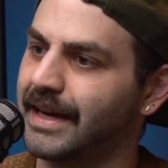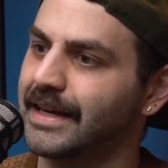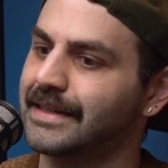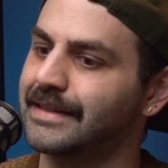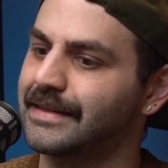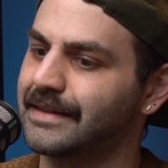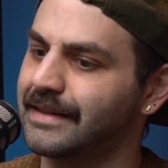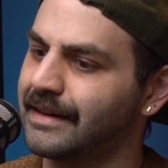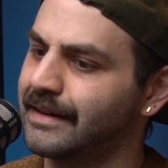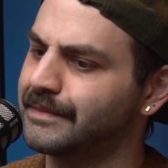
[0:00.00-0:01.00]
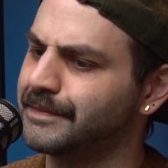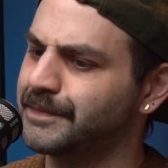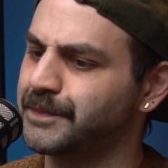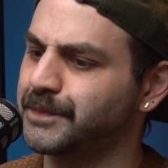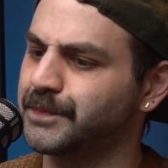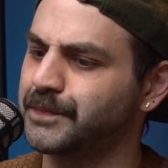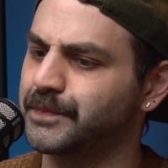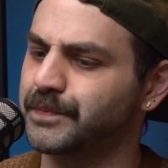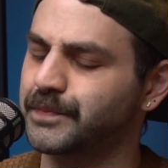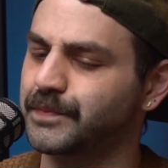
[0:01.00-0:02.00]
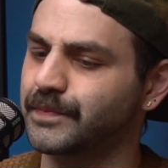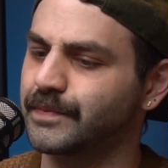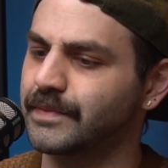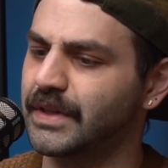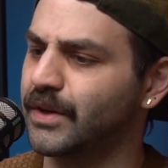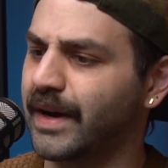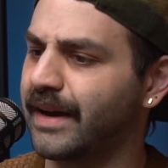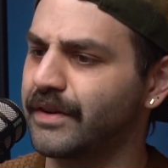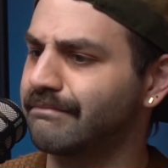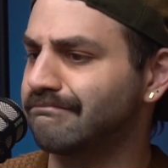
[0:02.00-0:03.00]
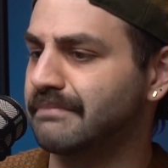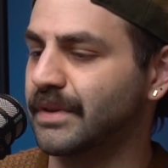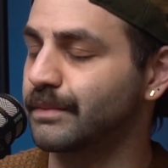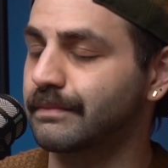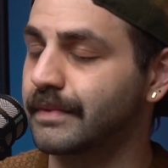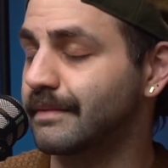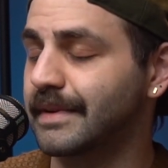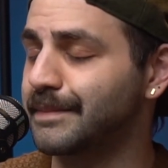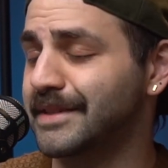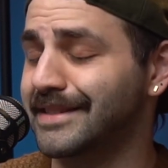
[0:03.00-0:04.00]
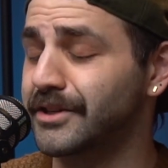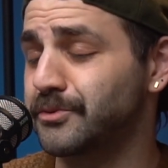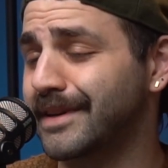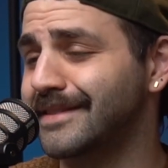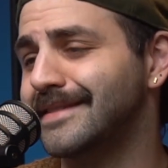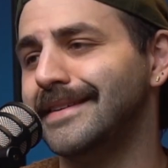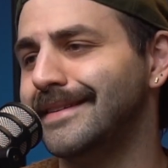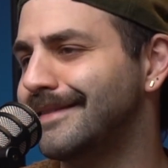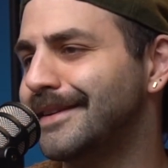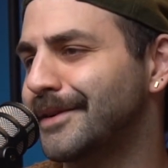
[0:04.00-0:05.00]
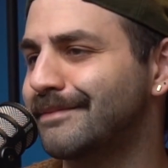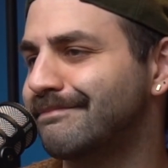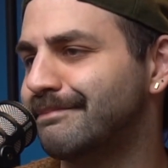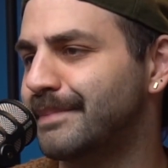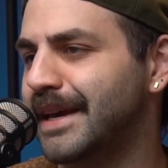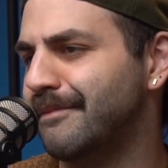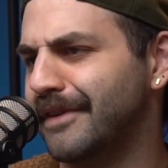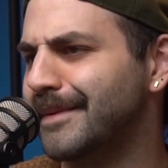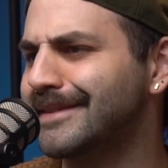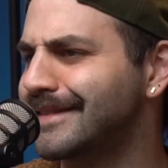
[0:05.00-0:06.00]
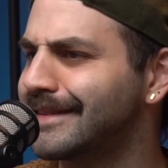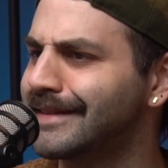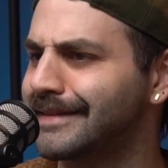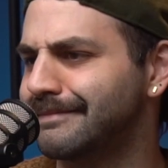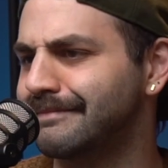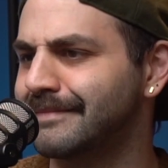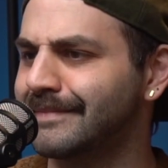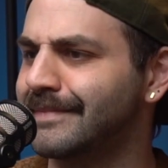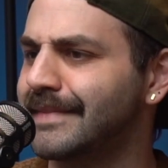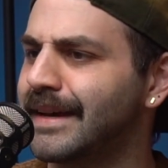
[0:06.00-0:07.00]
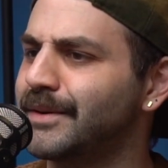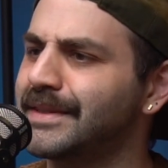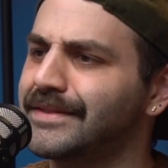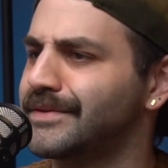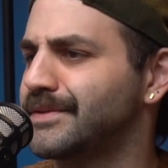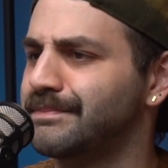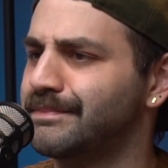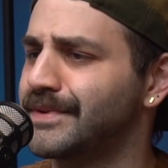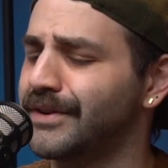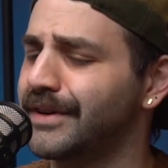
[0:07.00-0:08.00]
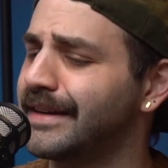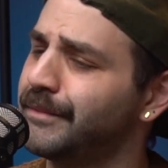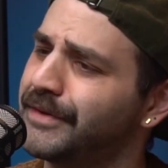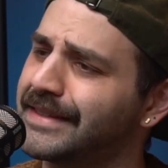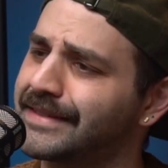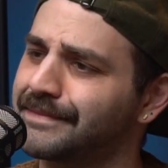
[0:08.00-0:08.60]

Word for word: and, um, you know, haven't, you know, kept in touch because he, you know, became famous and sure now is starring in movies.